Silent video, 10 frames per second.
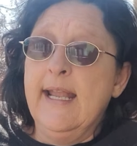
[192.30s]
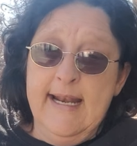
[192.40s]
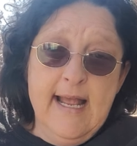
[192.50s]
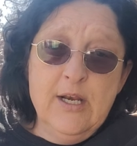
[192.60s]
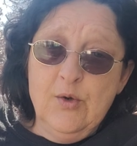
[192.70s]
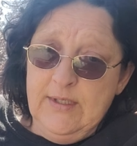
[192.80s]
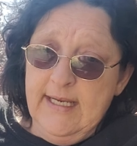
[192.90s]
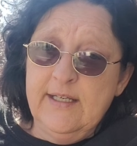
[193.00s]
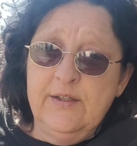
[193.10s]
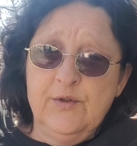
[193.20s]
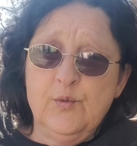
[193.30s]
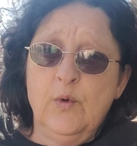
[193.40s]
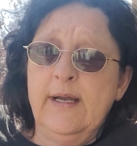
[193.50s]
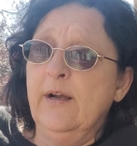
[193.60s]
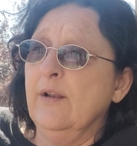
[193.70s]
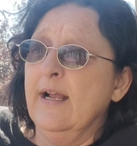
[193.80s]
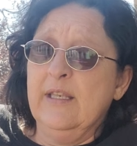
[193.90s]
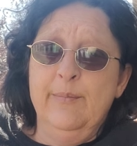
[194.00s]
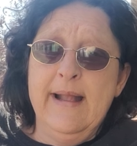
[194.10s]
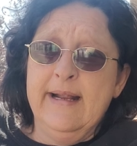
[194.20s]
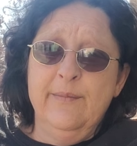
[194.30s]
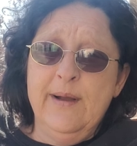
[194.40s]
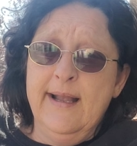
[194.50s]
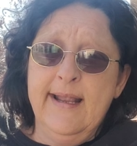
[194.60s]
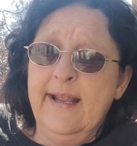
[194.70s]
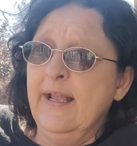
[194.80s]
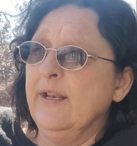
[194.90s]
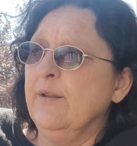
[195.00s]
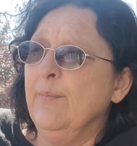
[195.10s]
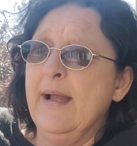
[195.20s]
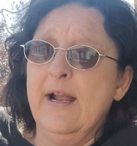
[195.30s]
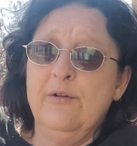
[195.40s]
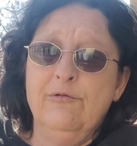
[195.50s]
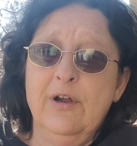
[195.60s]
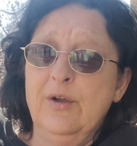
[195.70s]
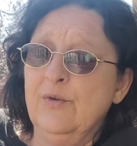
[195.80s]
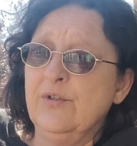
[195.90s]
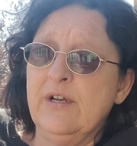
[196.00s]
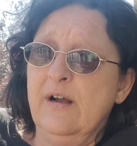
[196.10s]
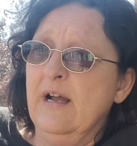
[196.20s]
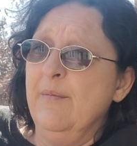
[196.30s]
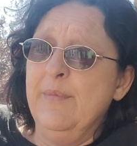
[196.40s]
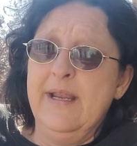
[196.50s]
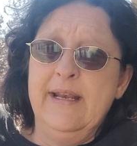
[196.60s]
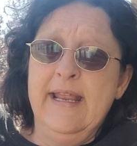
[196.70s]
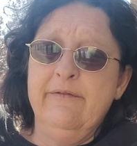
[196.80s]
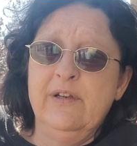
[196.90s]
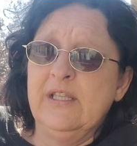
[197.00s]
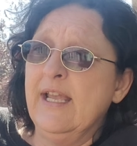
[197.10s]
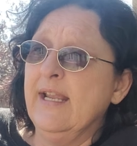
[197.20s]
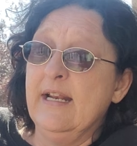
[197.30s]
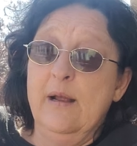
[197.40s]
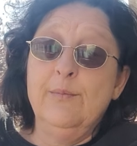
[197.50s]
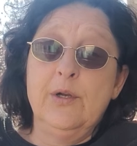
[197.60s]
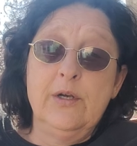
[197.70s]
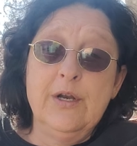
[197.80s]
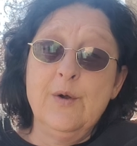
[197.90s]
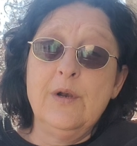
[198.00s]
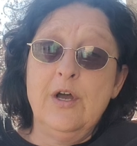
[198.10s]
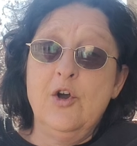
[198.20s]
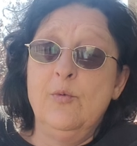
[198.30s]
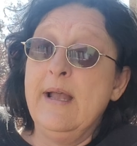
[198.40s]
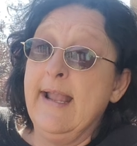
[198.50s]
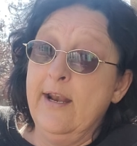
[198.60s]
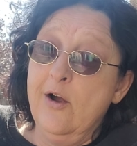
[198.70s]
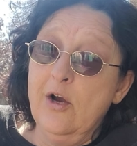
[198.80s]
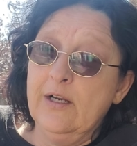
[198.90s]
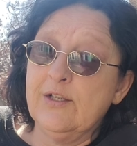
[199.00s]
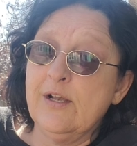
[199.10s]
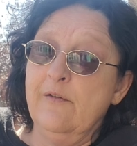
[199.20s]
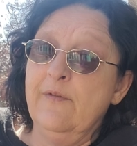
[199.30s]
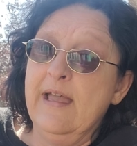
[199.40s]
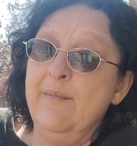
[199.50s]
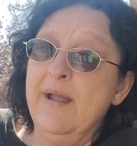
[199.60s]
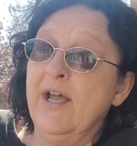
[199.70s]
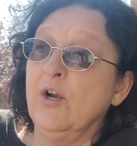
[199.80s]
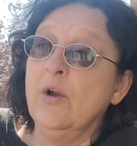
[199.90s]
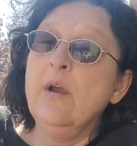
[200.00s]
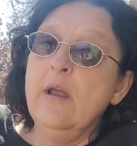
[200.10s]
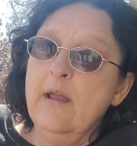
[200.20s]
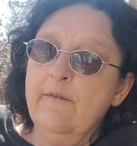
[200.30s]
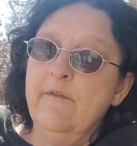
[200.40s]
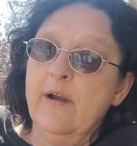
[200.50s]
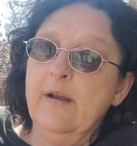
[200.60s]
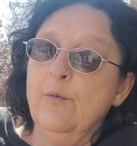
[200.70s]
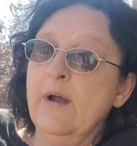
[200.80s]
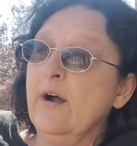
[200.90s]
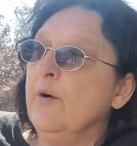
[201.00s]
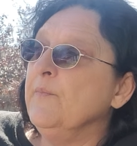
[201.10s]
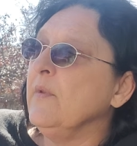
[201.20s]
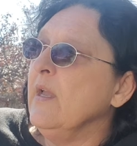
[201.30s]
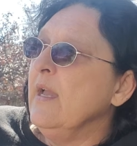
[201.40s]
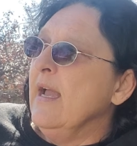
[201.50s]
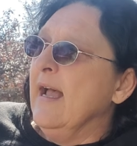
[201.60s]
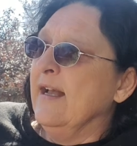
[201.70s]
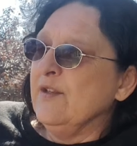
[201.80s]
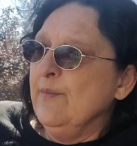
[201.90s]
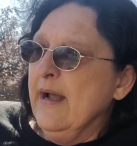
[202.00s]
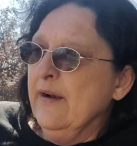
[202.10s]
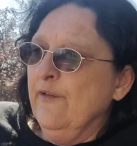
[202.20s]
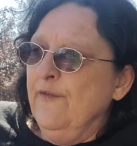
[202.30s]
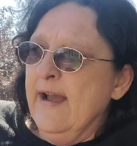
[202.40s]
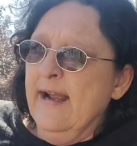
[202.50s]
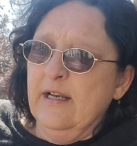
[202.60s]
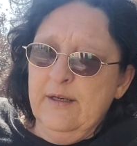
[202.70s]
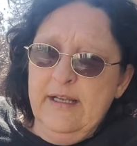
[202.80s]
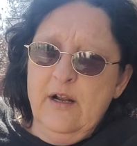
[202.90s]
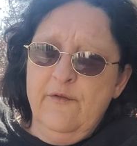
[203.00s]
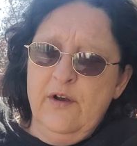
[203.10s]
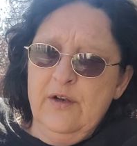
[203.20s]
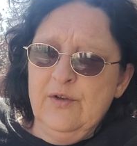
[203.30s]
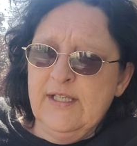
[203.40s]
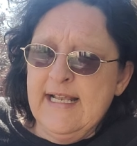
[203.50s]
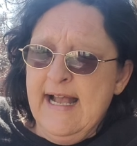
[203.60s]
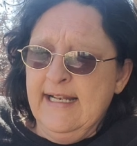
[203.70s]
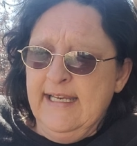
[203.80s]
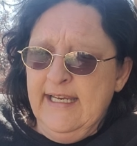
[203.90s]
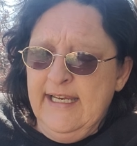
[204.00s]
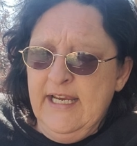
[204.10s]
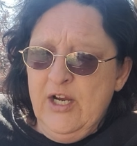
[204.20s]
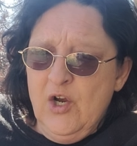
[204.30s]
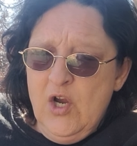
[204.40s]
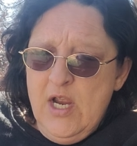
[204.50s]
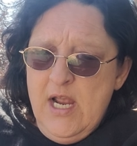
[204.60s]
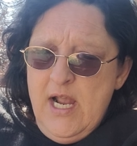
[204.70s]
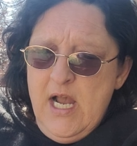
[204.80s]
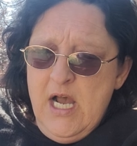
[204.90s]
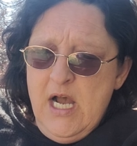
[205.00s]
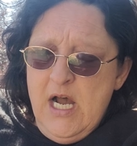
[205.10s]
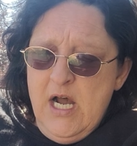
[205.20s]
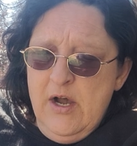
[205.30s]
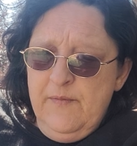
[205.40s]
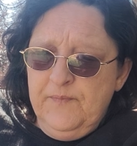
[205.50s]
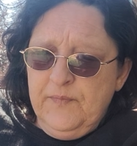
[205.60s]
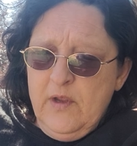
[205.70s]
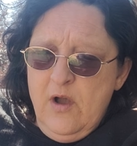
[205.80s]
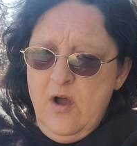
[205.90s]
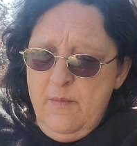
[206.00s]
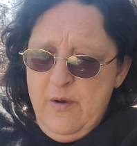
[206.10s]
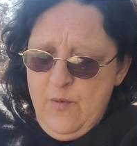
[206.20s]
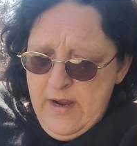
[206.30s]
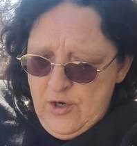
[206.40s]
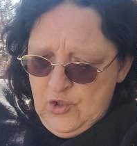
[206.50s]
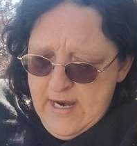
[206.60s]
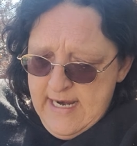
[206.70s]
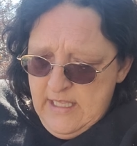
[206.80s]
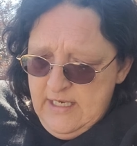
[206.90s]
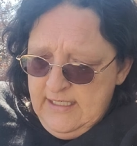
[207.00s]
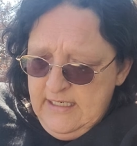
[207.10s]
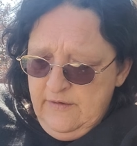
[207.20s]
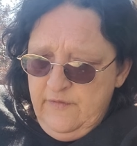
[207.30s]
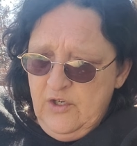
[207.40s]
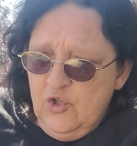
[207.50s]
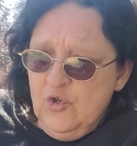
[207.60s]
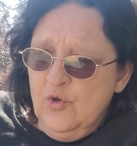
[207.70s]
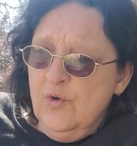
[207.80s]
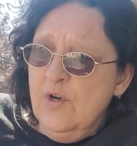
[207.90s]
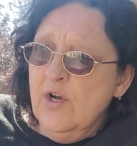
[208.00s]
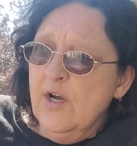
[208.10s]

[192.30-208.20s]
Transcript: and I know Texas well, like the back of my hand, the back roads, uh, I mean everything. And I'm learning Oklahoma and Arkansas, for that matter, very well. As a matter of fact, or get off on a little sidekick here. Uh, on my way on tracking this individual,